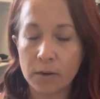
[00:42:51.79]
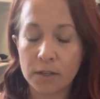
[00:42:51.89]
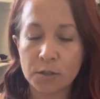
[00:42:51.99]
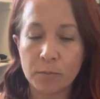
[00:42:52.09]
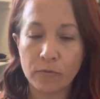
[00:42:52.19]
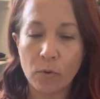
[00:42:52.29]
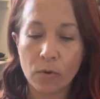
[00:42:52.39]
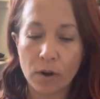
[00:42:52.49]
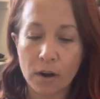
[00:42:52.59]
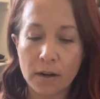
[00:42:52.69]
Whereas
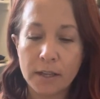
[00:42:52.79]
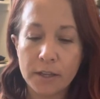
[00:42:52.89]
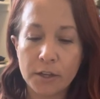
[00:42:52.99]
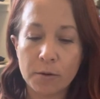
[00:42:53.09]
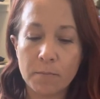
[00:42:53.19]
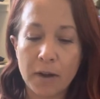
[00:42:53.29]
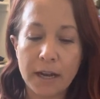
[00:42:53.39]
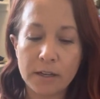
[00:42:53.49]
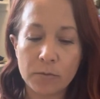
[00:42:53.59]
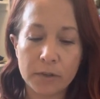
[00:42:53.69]
before,
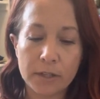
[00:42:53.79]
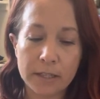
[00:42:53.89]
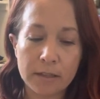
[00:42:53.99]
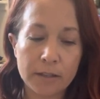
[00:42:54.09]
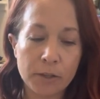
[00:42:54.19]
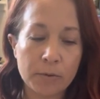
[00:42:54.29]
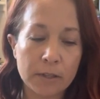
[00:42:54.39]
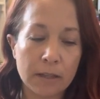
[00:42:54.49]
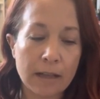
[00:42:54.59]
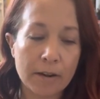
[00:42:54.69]
you would
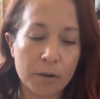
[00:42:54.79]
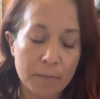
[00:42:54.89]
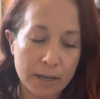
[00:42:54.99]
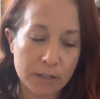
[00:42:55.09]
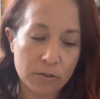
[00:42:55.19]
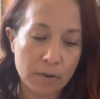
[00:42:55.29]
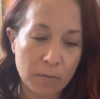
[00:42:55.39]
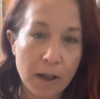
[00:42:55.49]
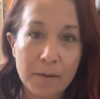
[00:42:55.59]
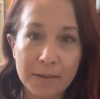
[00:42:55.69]
allow your mind to run
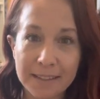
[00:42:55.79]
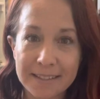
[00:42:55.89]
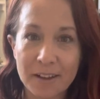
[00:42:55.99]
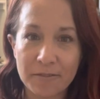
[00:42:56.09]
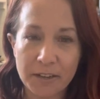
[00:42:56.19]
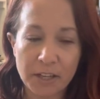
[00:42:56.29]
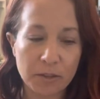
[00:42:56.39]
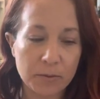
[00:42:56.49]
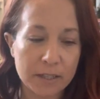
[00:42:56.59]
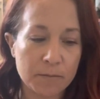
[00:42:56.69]
away with itself, and
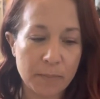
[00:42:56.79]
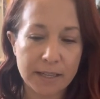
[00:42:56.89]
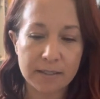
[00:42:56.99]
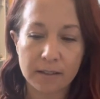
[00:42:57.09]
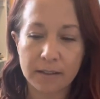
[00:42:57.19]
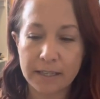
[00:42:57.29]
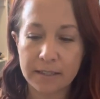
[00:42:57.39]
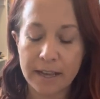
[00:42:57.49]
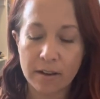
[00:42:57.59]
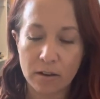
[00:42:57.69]
you would basically
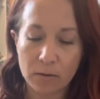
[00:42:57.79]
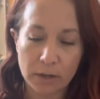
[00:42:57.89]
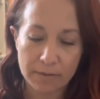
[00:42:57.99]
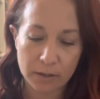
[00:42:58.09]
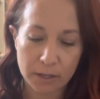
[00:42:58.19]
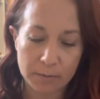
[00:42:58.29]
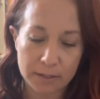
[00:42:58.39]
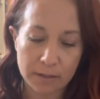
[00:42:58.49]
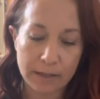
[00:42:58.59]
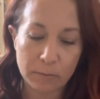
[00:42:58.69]
take on
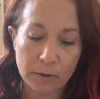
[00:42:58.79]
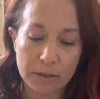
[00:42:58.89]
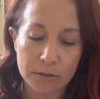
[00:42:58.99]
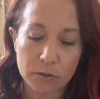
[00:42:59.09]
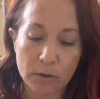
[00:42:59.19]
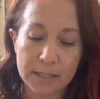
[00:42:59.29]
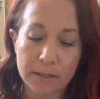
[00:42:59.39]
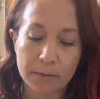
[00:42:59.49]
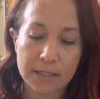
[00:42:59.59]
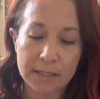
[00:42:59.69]
whatever stories
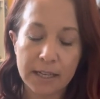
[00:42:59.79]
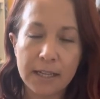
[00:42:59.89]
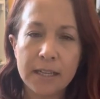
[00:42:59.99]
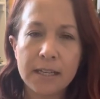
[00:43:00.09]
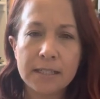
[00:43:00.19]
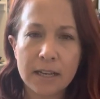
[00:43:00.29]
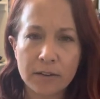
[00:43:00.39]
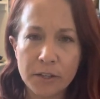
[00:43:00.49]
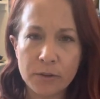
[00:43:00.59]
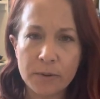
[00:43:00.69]
it would
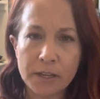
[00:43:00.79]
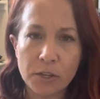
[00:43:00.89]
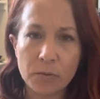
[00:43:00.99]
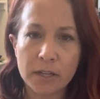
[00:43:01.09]
tell you, and you would